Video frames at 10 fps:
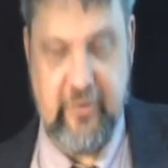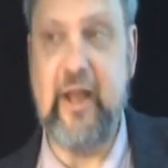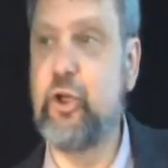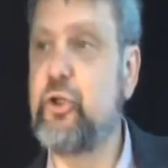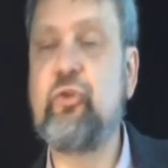If
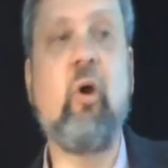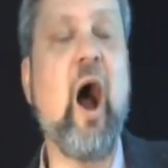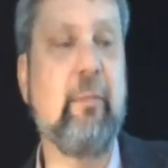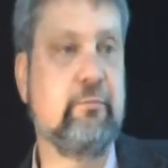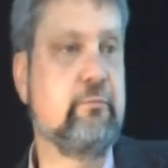you had a good
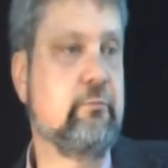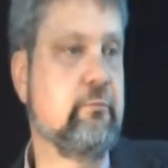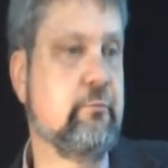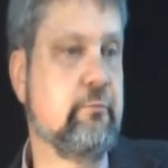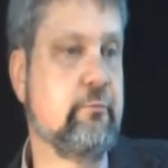crop,
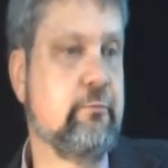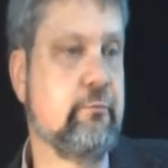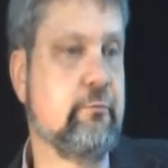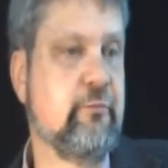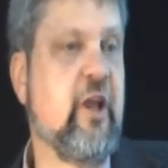
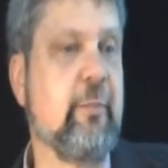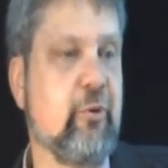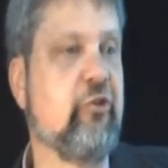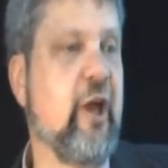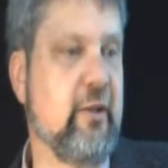
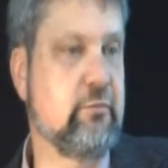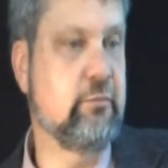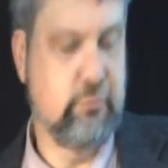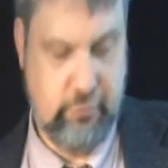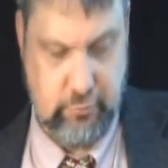10%.
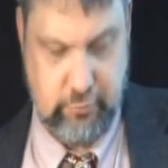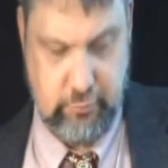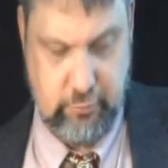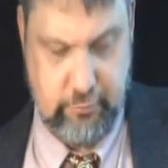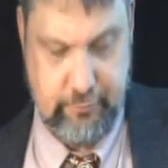
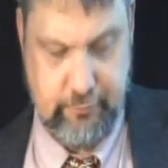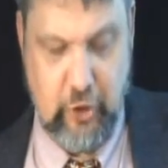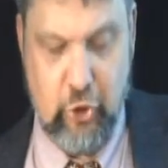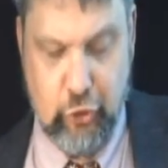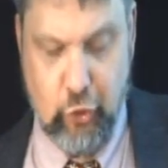
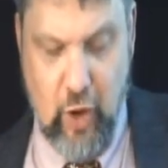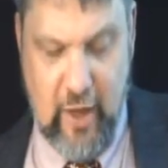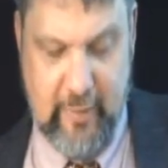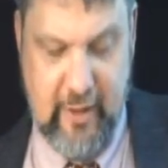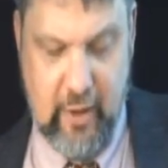
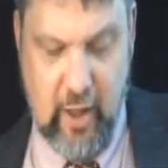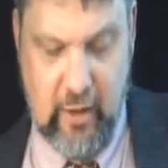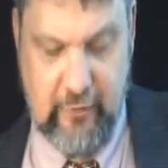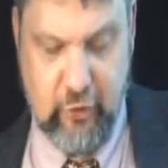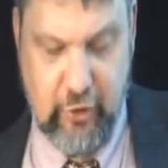Deuteronomy,
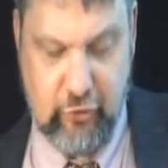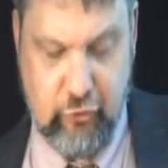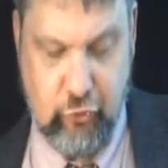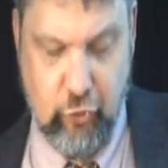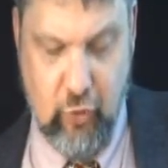uh, let's look
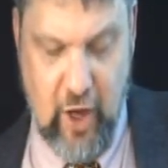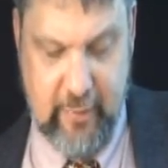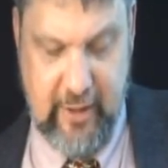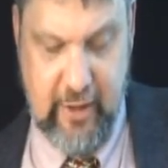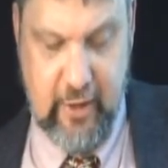at
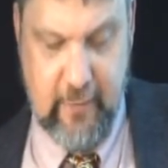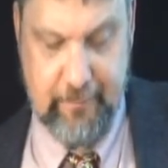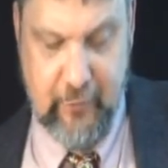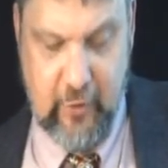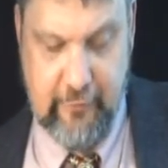Deuteronomy
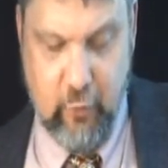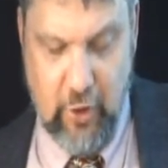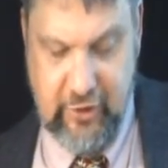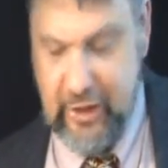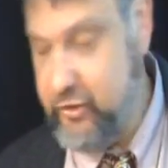
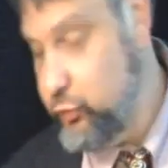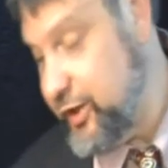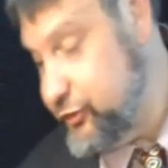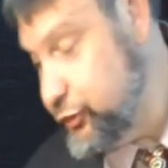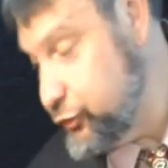14,
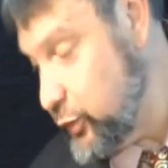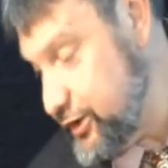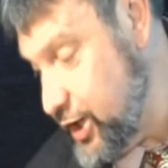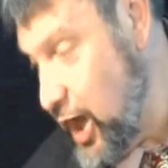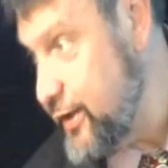22 to
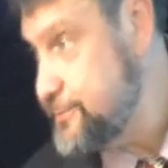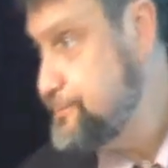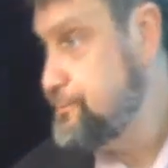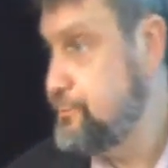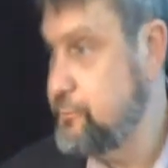29.